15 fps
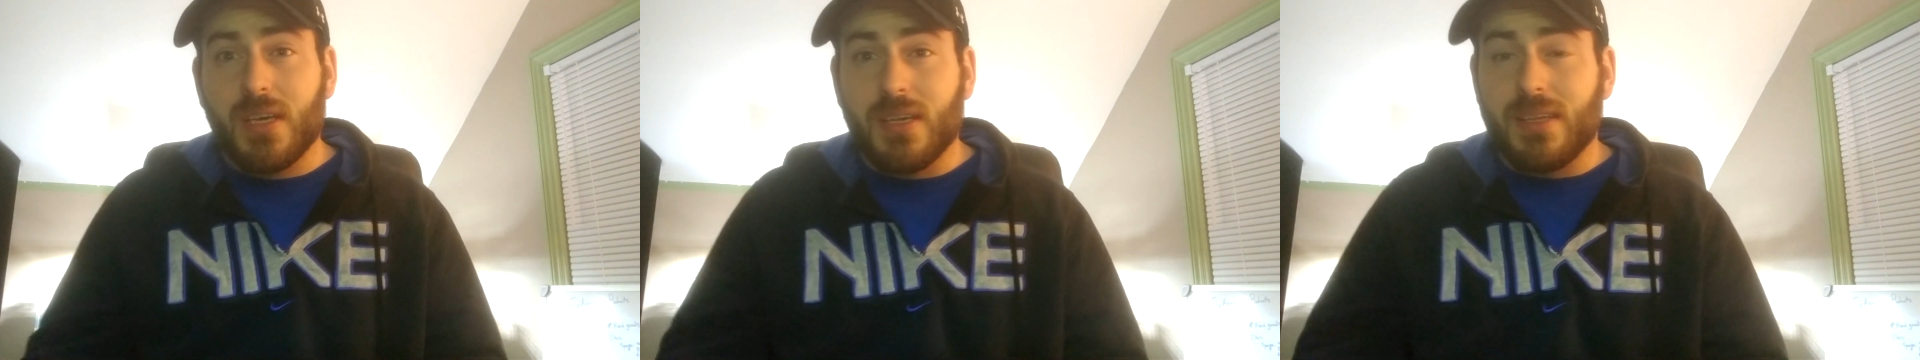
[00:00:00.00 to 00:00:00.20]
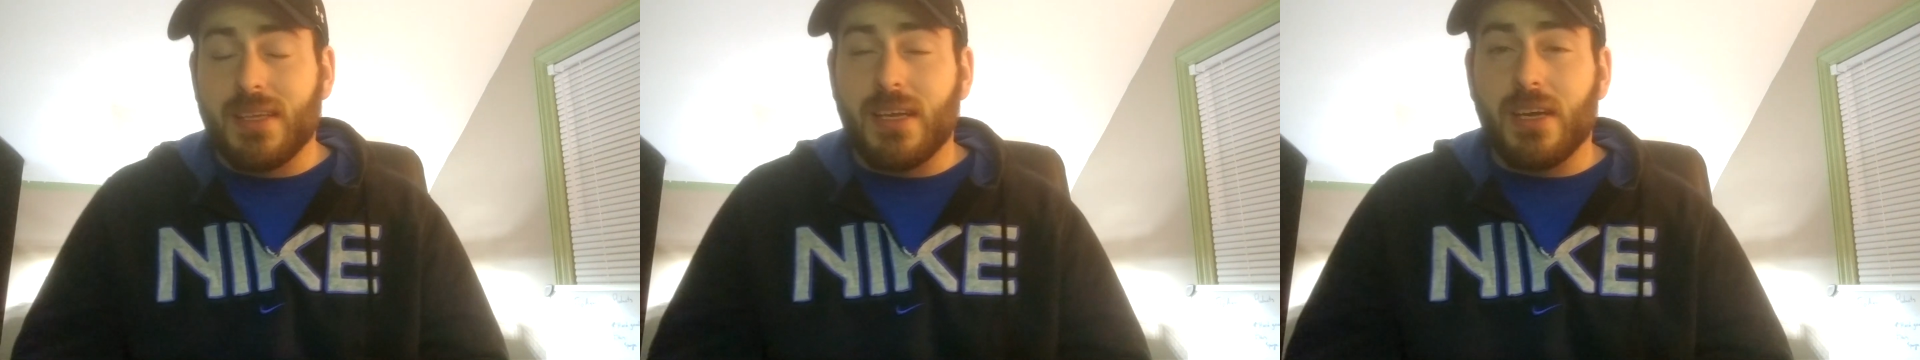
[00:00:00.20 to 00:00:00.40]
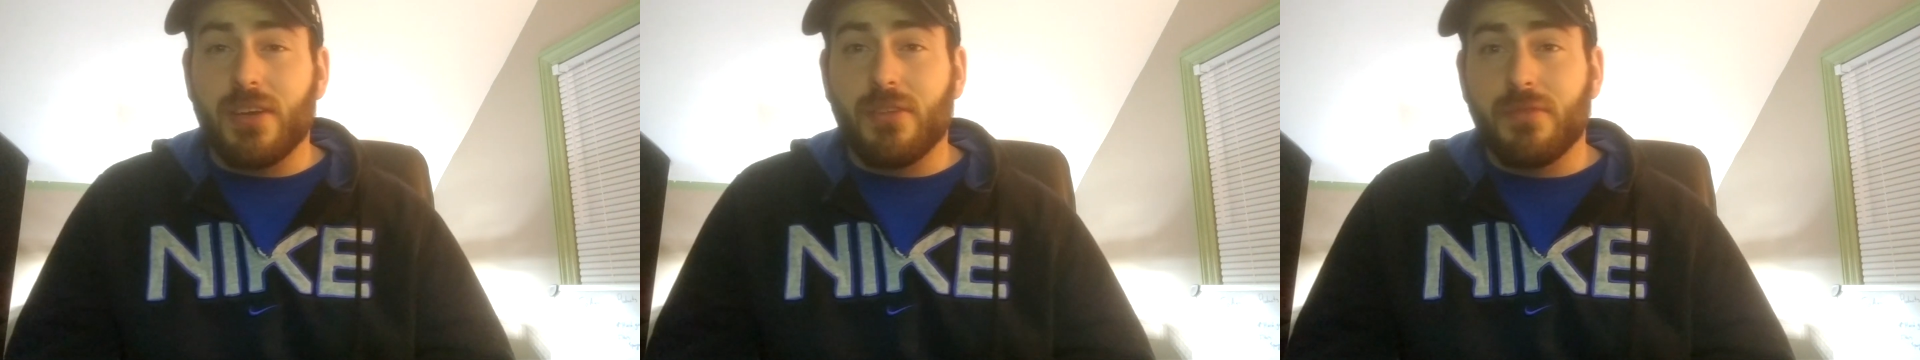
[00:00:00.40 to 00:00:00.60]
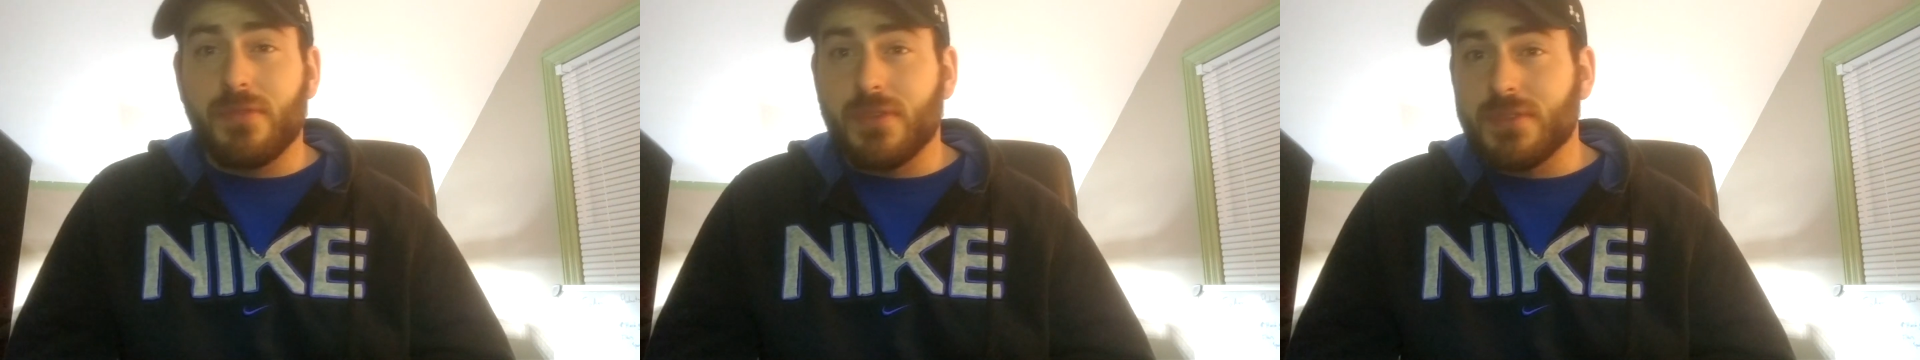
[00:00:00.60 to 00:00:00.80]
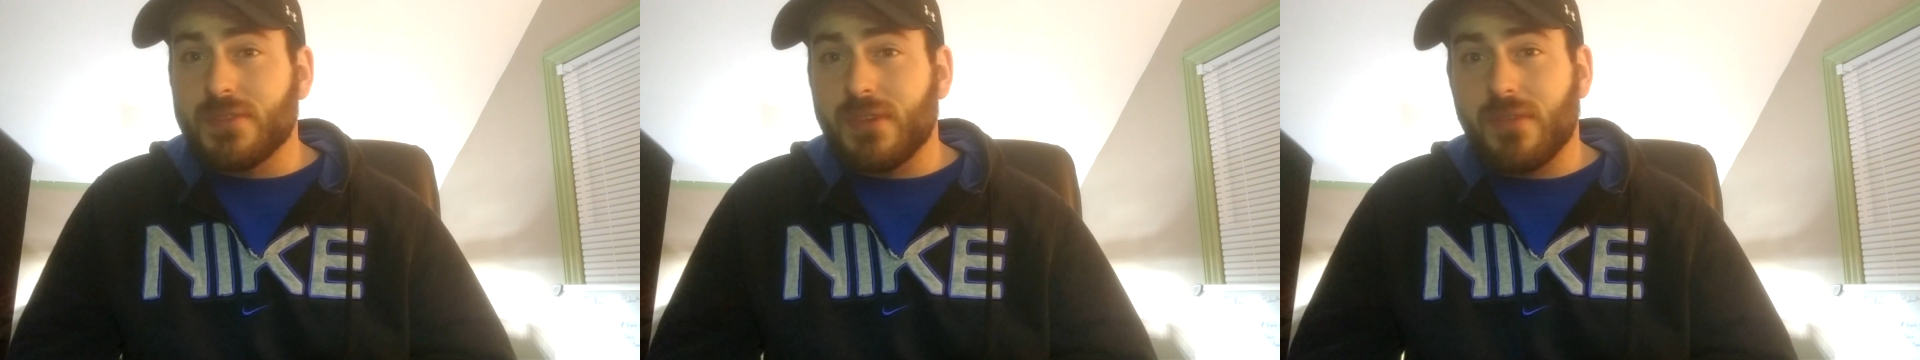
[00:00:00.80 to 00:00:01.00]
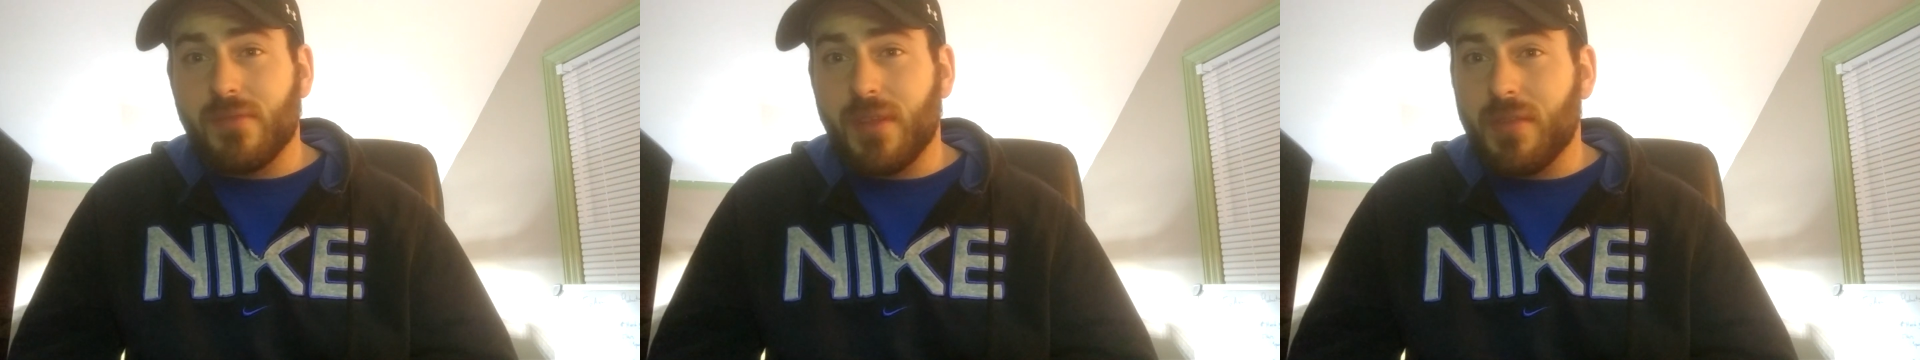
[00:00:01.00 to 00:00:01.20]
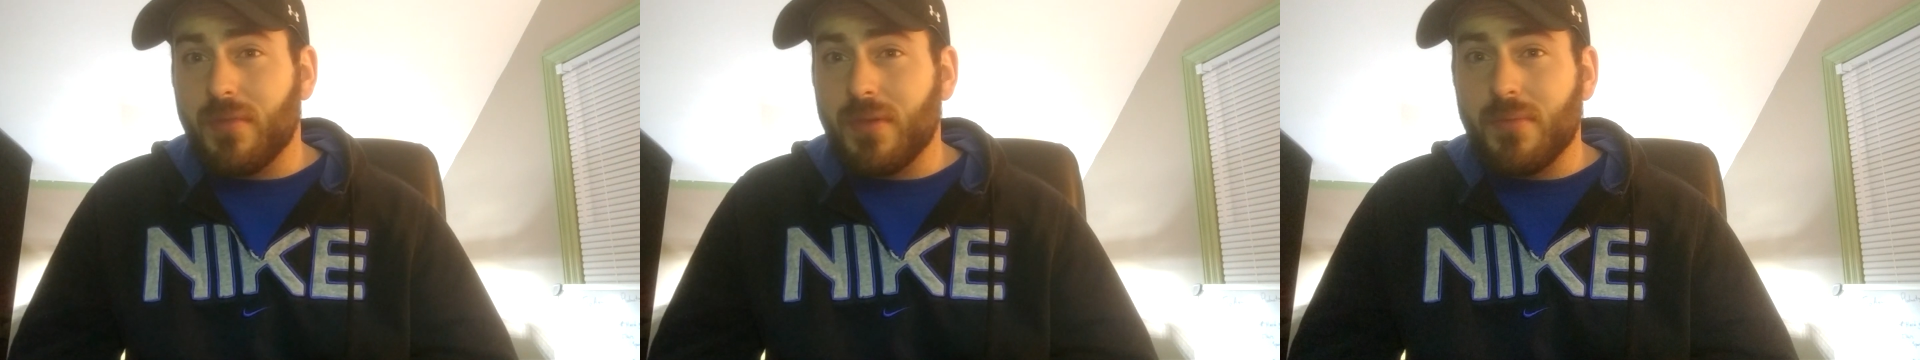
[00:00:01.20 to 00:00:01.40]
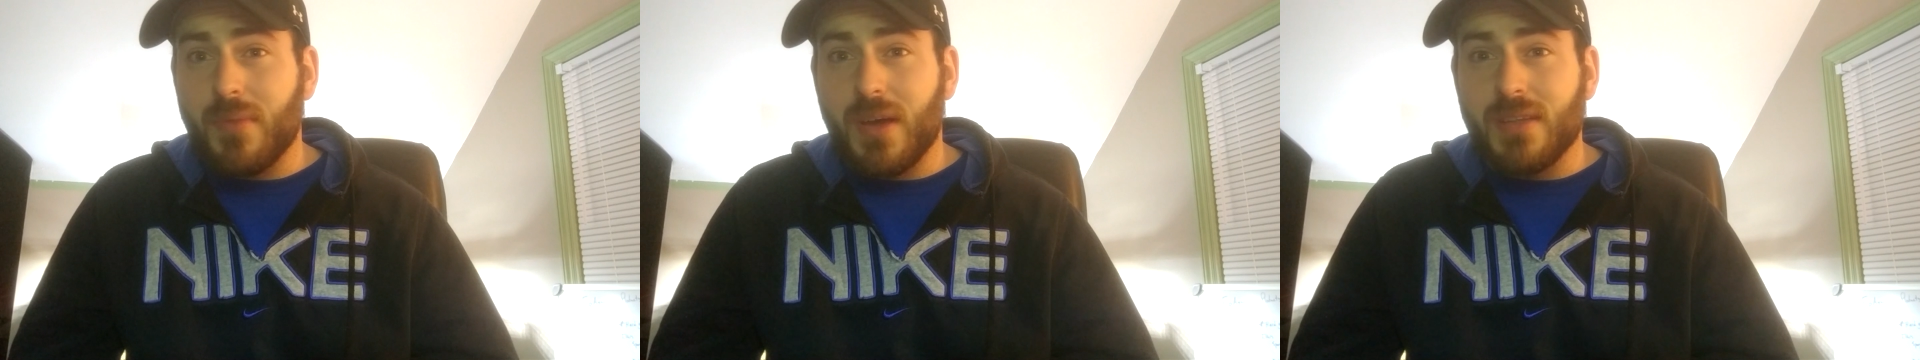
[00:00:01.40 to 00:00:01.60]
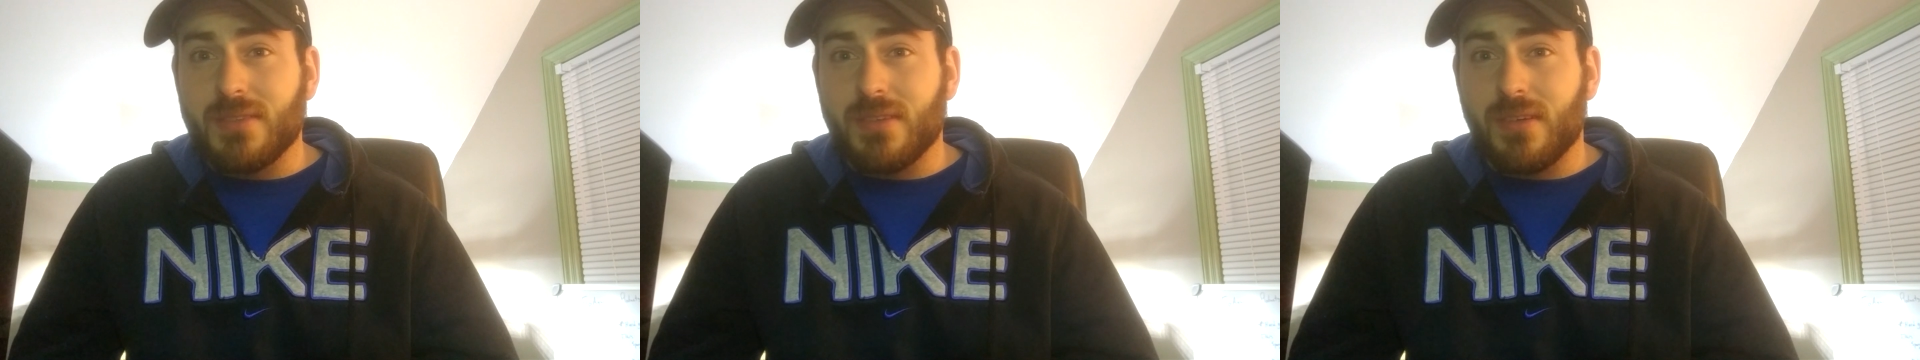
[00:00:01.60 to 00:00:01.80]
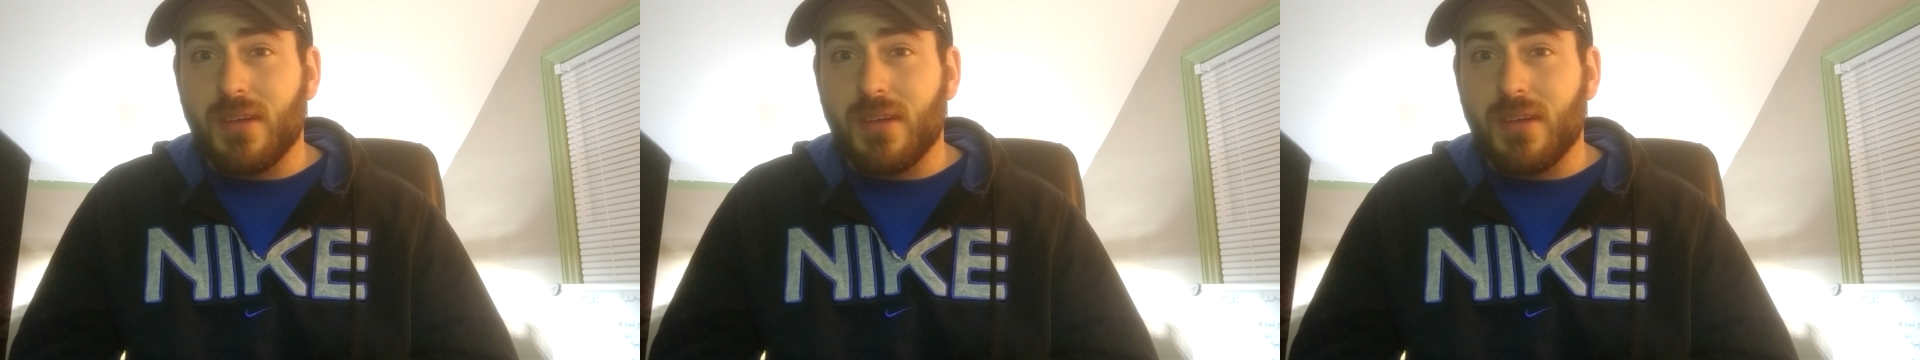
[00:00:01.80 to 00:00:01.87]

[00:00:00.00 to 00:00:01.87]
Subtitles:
clean out your filter every 3 months